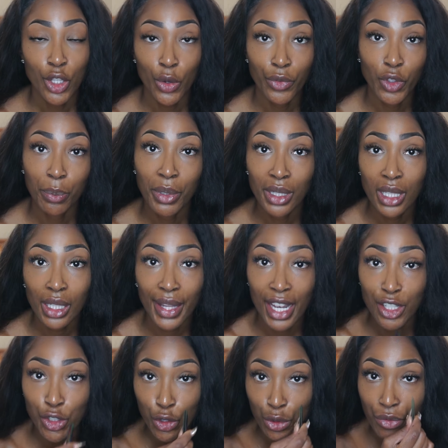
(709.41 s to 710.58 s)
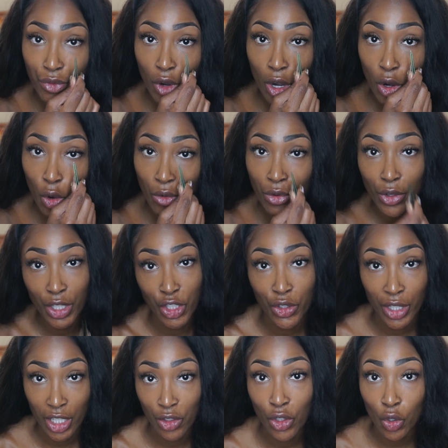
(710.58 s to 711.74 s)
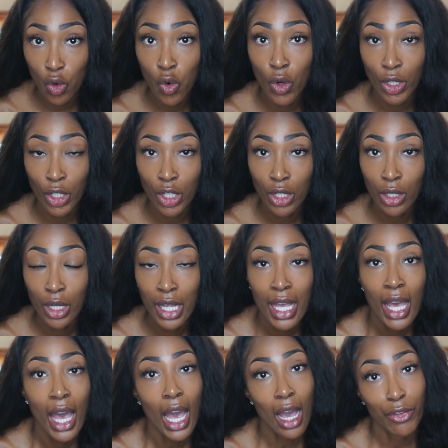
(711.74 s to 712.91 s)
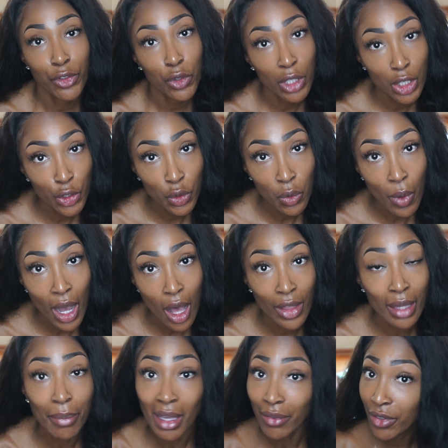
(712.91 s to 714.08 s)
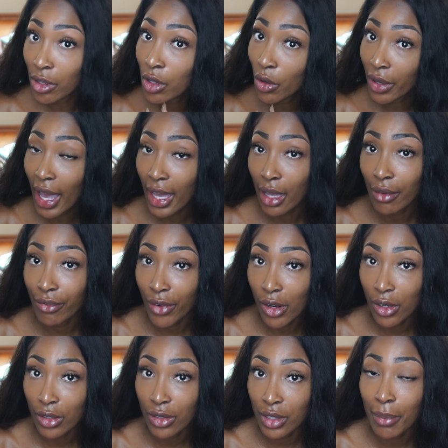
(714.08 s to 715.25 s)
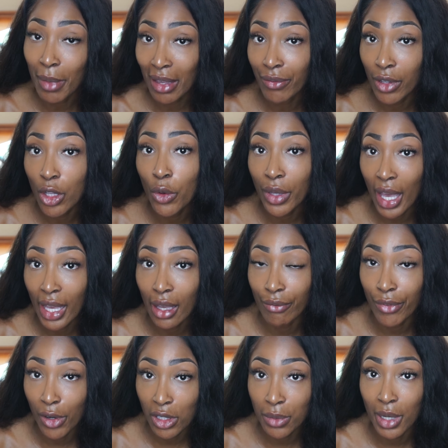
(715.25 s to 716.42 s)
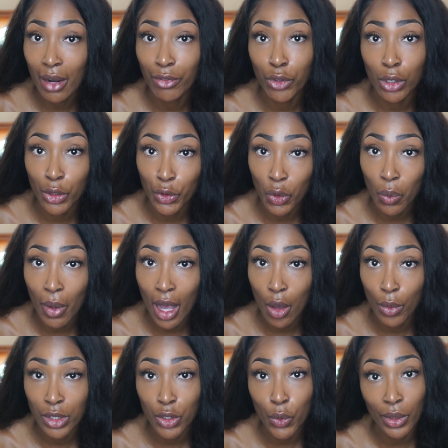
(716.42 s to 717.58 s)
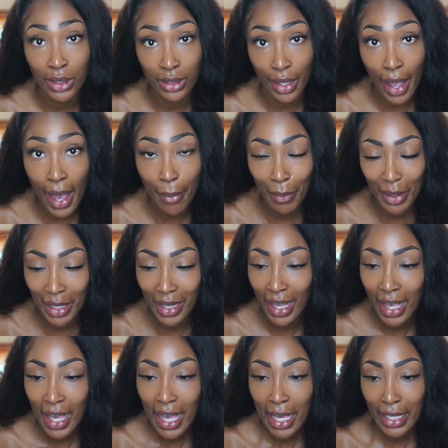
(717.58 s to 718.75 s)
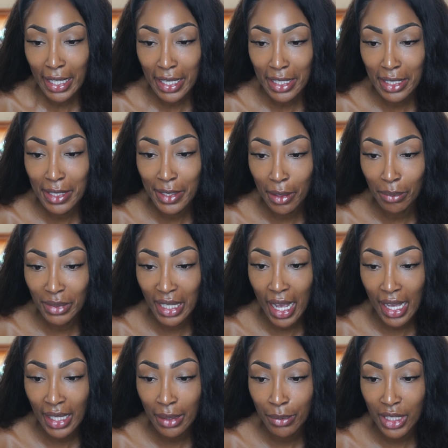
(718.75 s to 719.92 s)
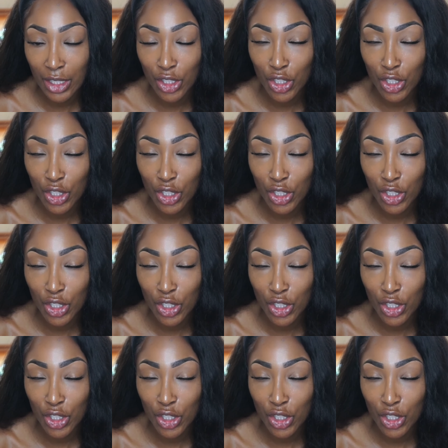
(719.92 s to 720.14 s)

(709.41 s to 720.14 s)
So if you put the lash too far over in your inner corner, after a little while, they may feel okay at first. It may feel okay at first, but after a little while, what's going to happen is sometimes it